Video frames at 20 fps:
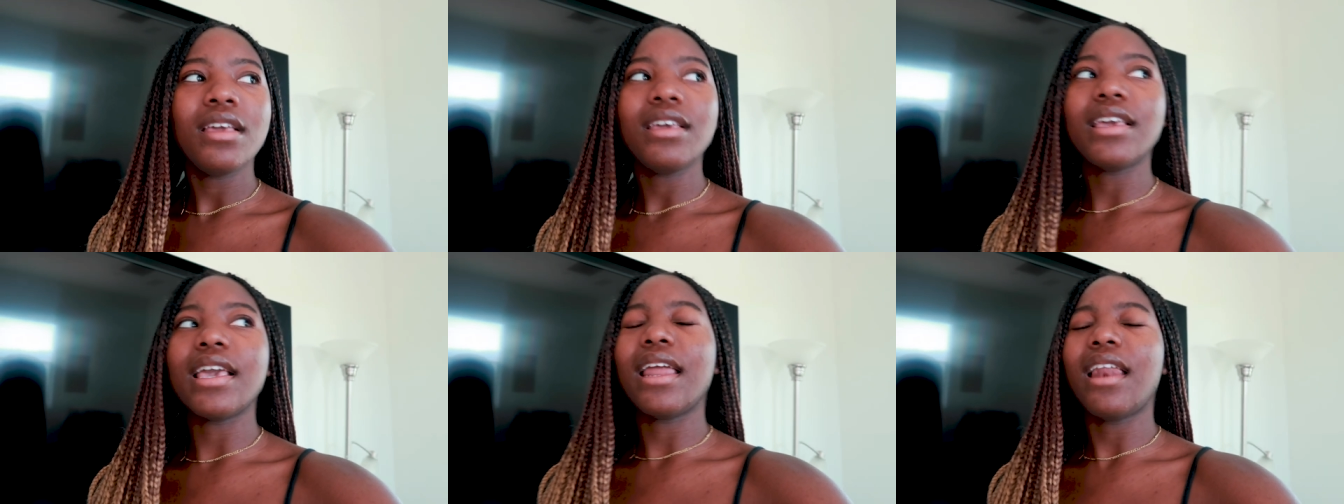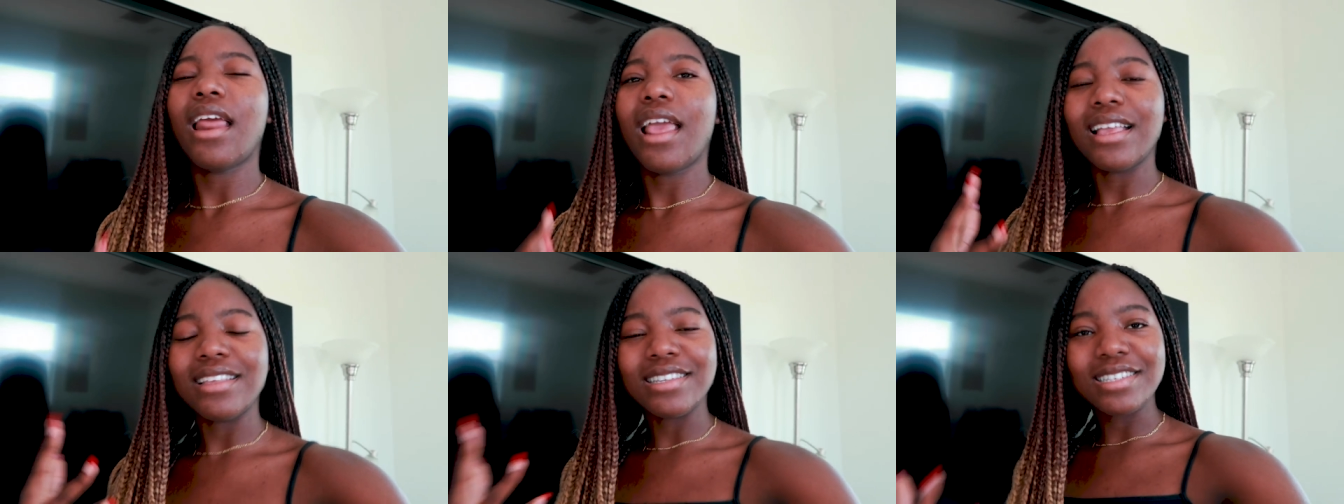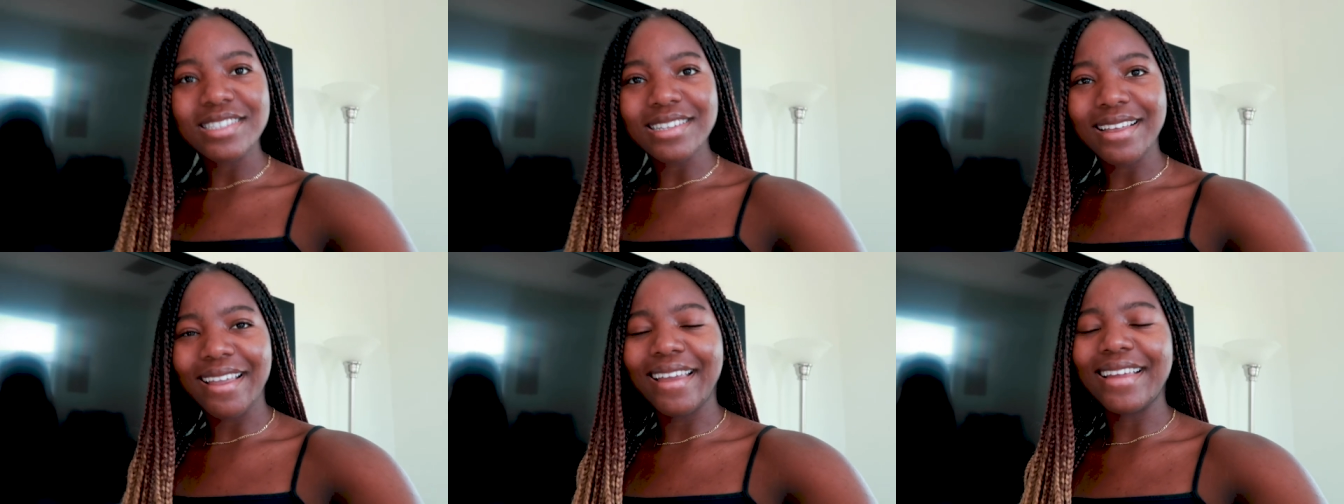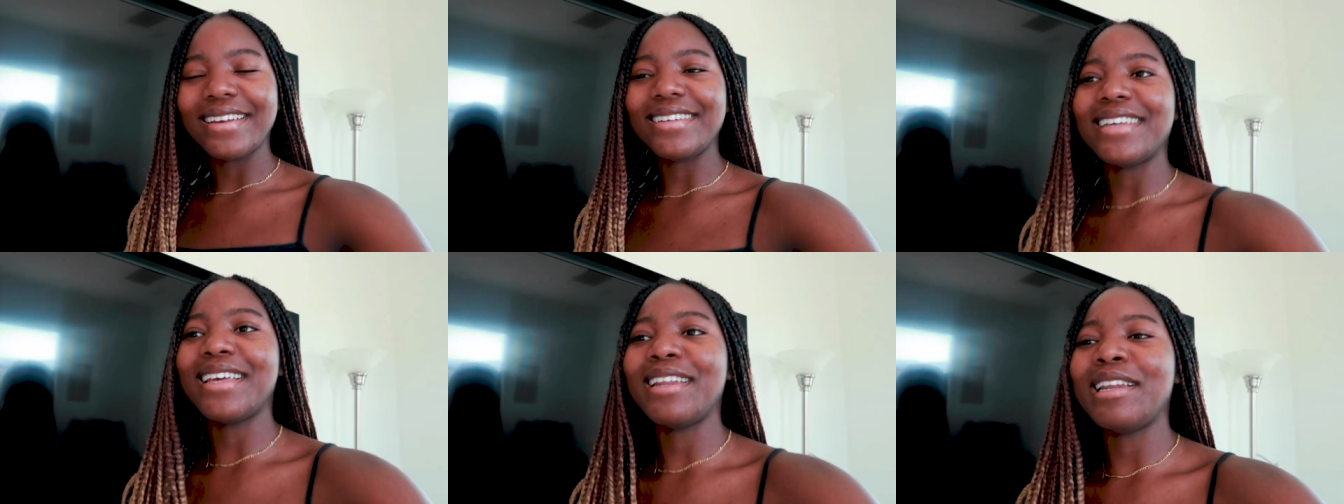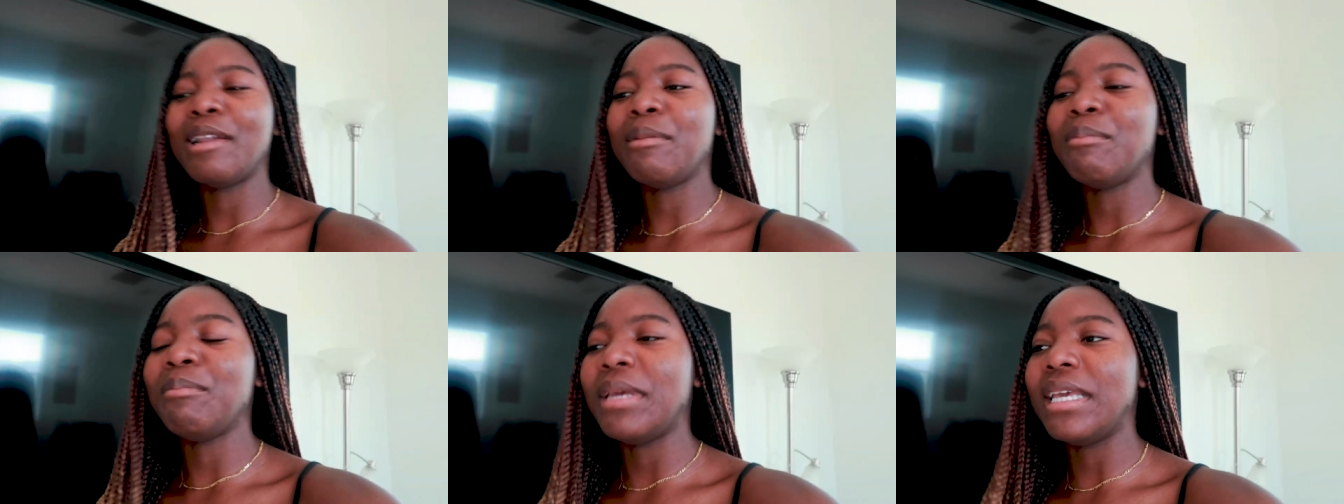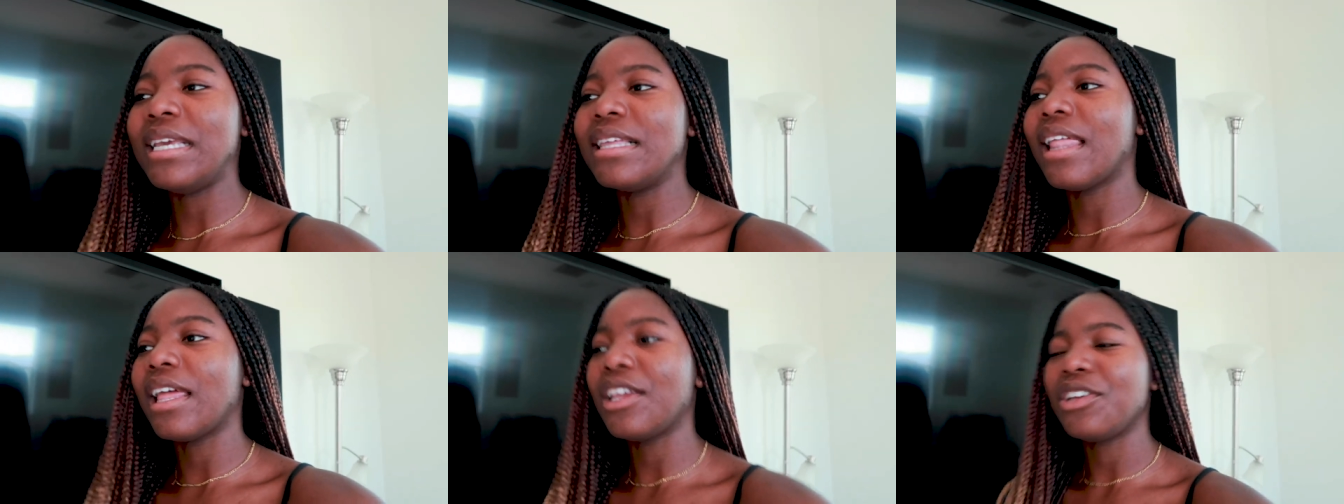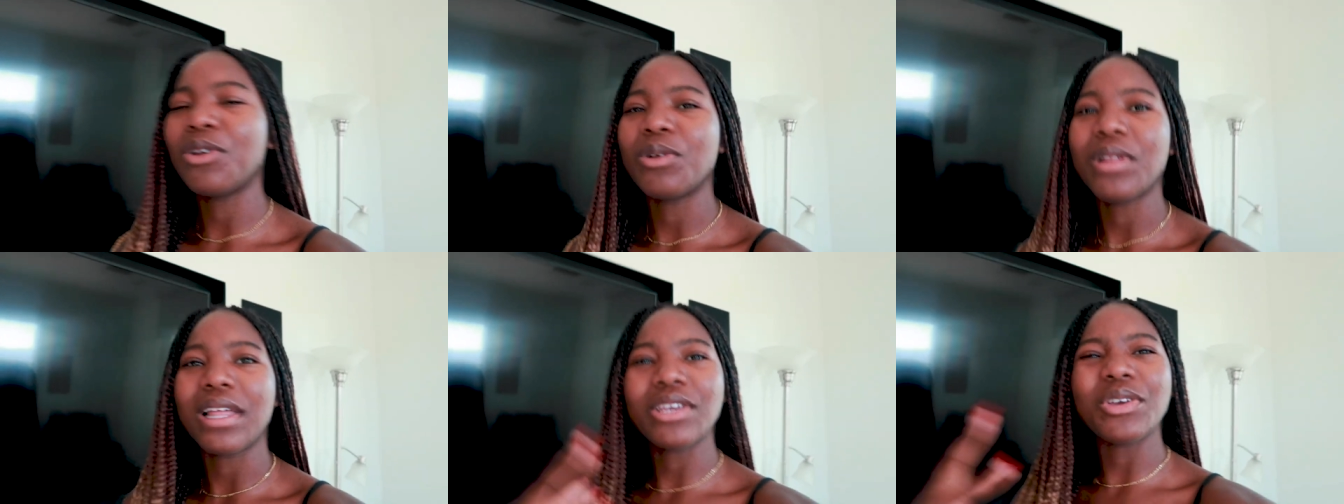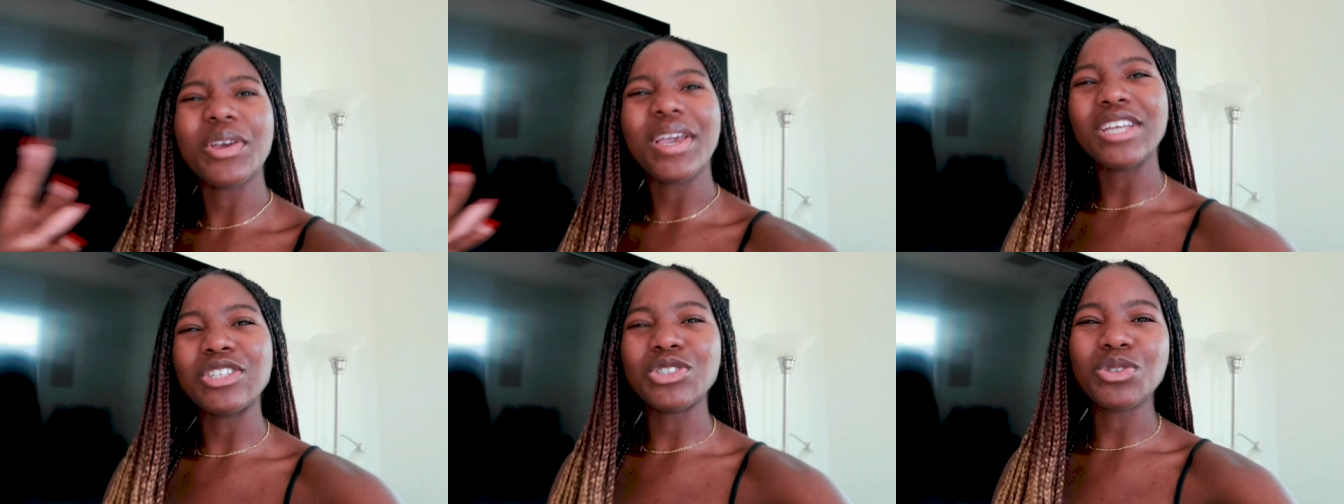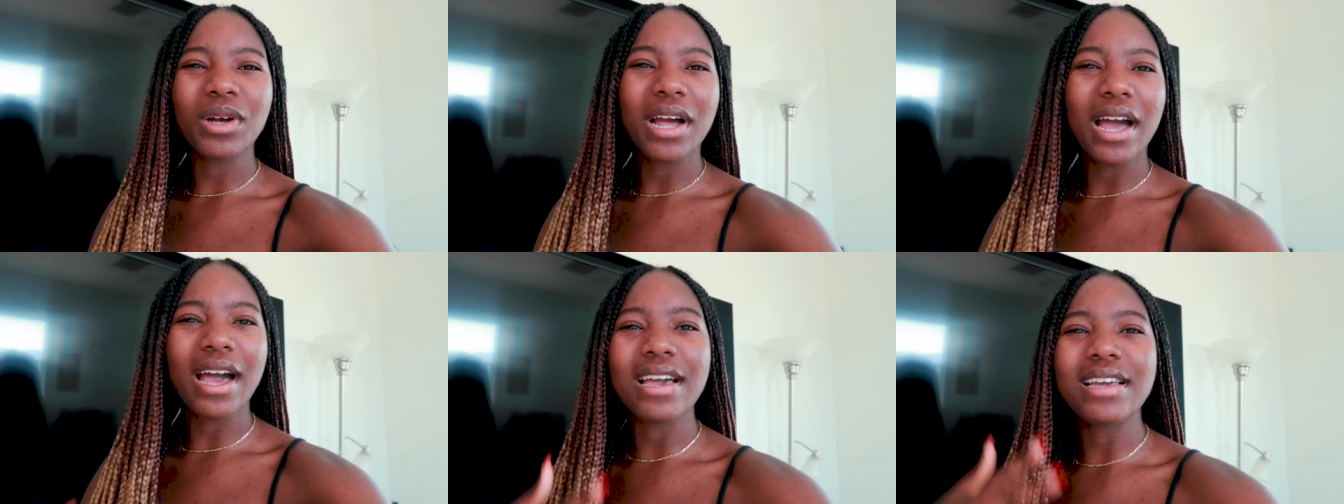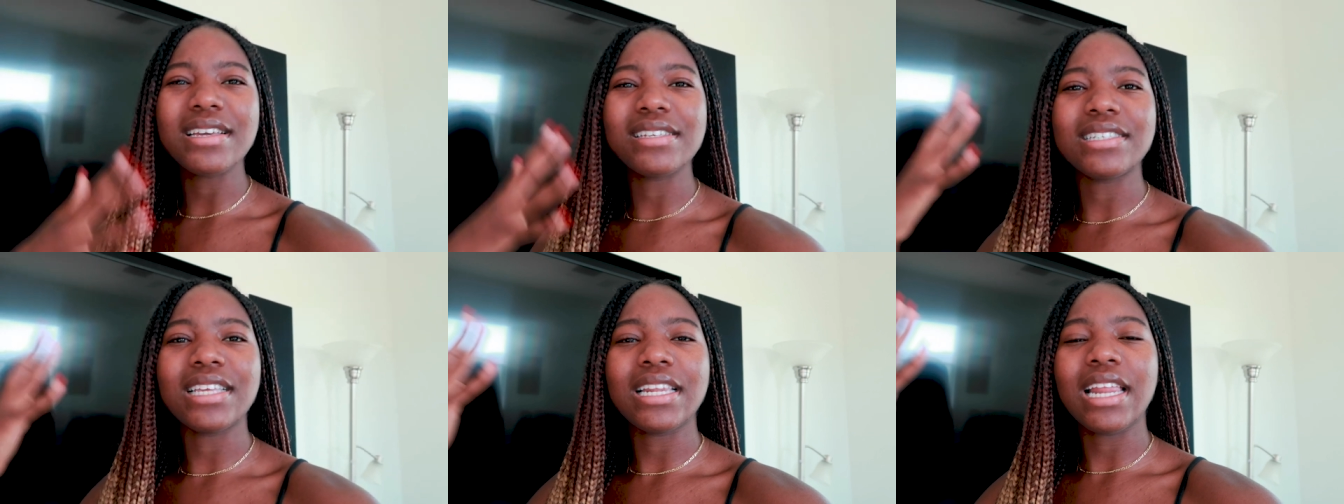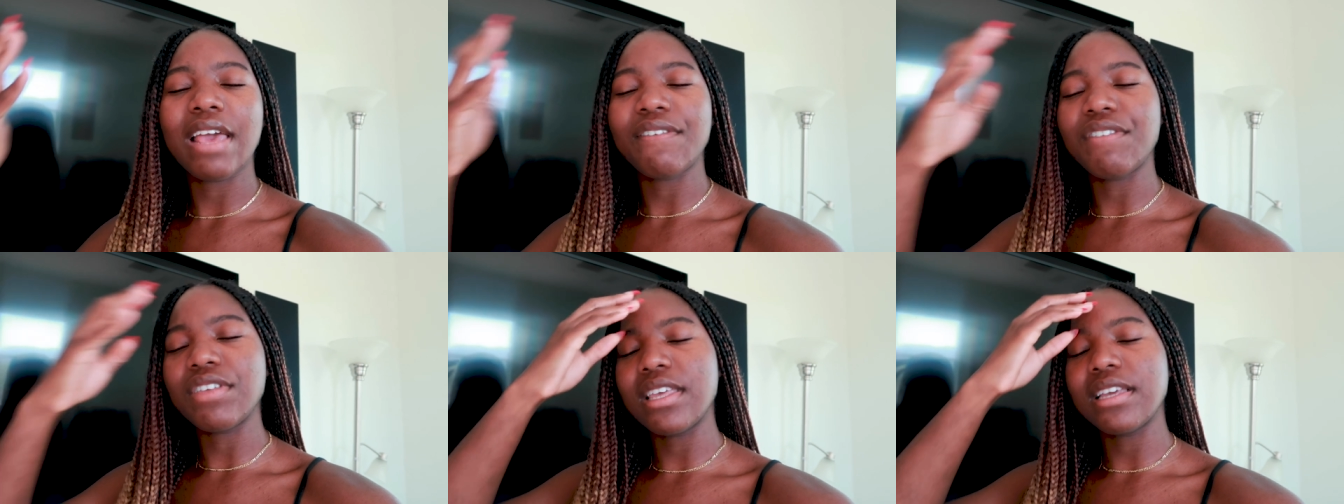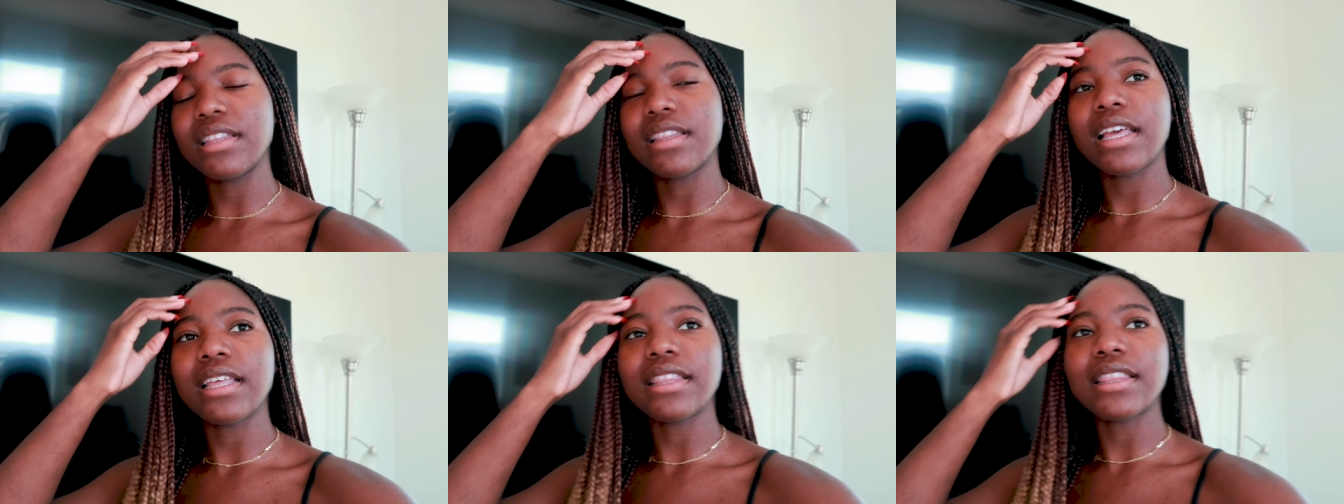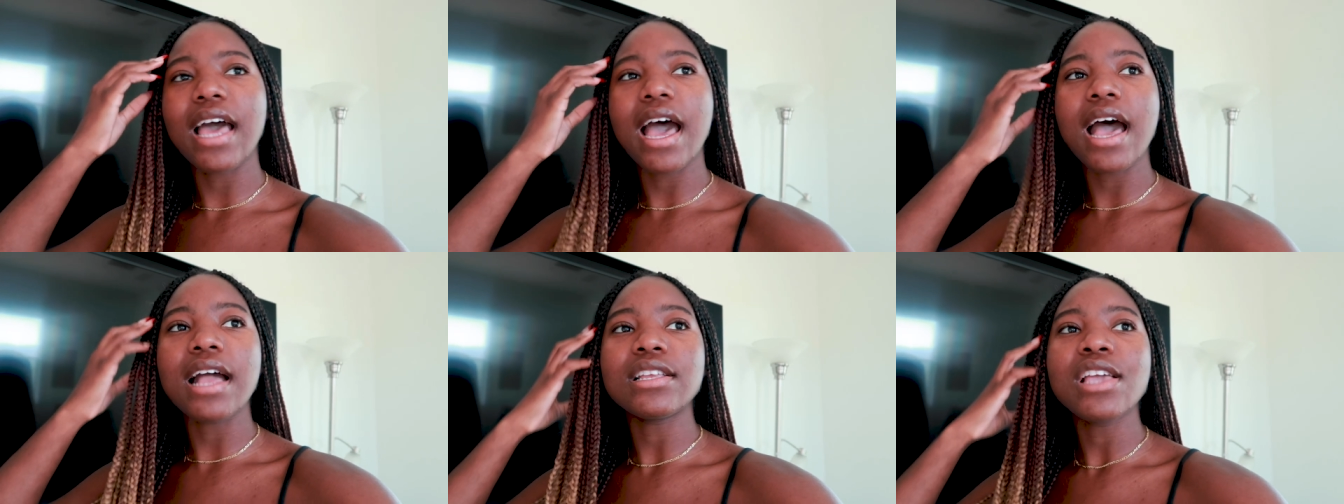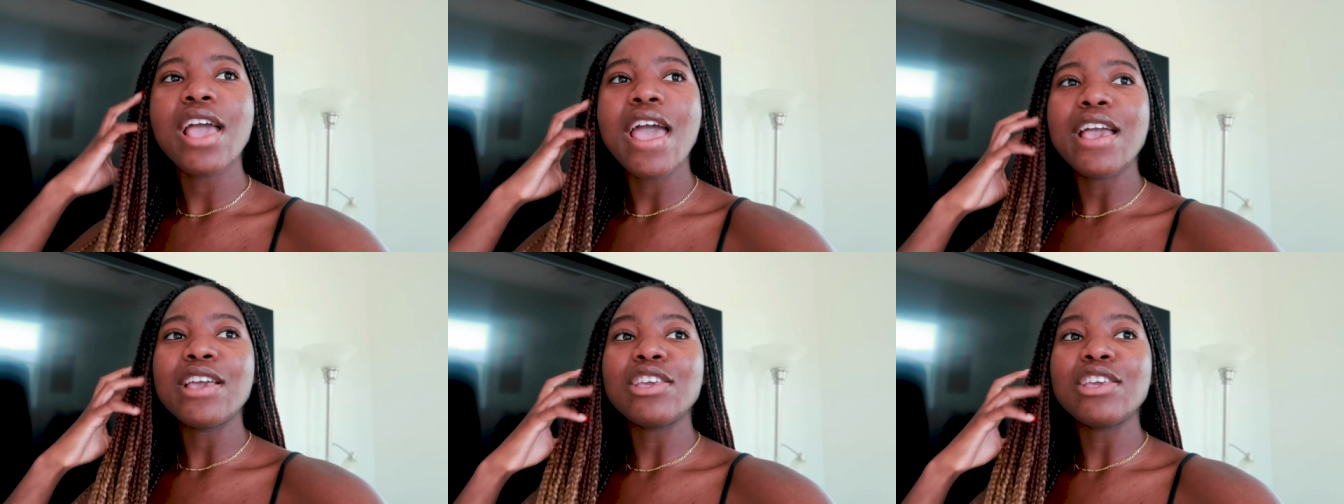get insight and meet like you know like your angel guides and everything like that